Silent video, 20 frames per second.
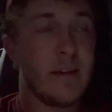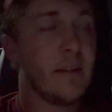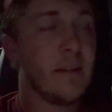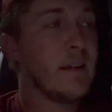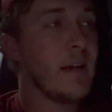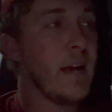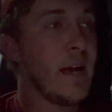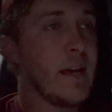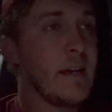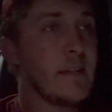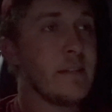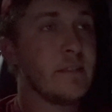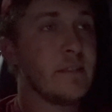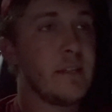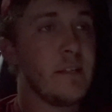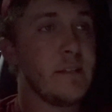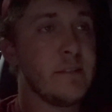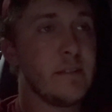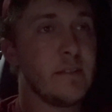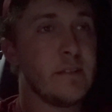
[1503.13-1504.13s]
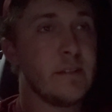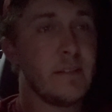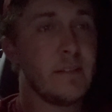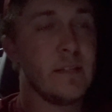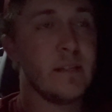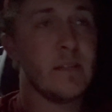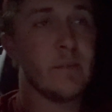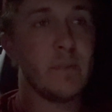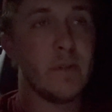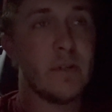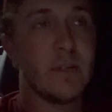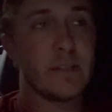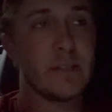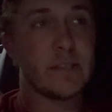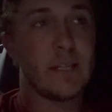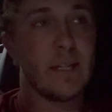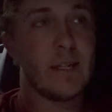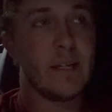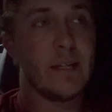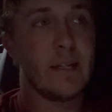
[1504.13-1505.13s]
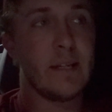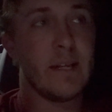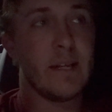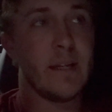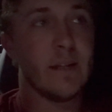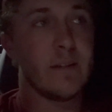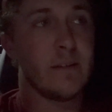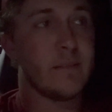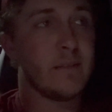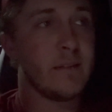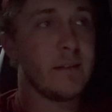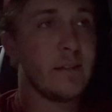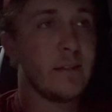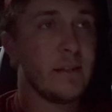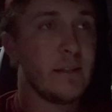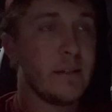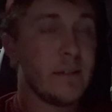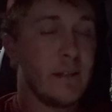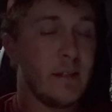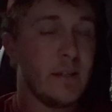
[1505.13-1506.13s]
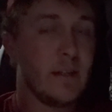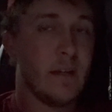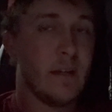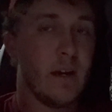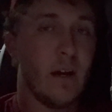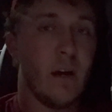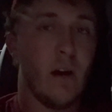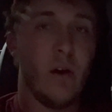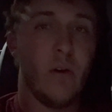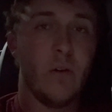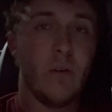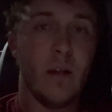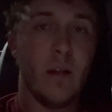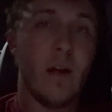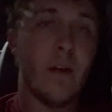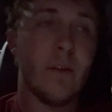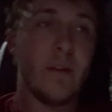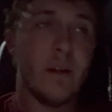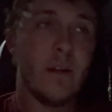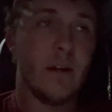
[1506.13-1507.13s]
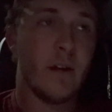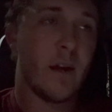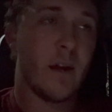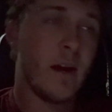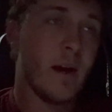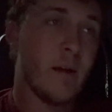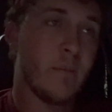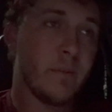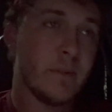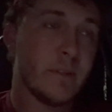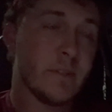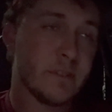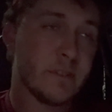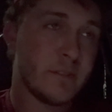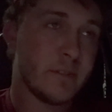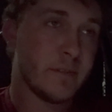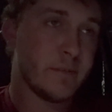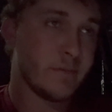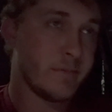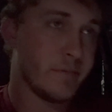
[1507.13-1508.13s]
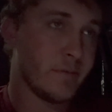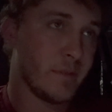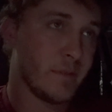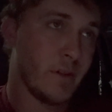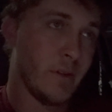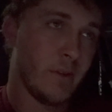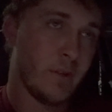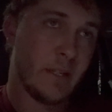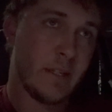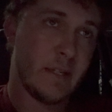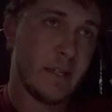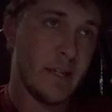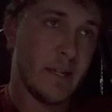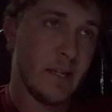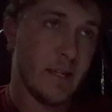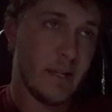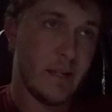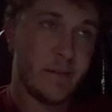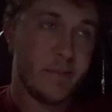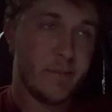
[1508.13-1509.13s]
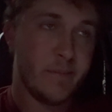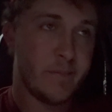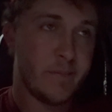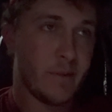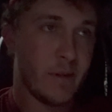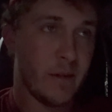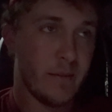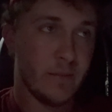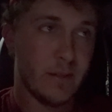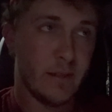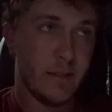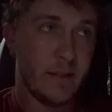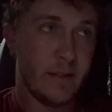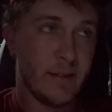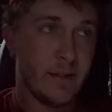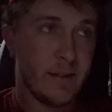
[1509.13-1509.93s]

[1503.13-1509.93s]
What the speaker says: hay season in the books. I didn't get a whole lot accomplished. I only did probably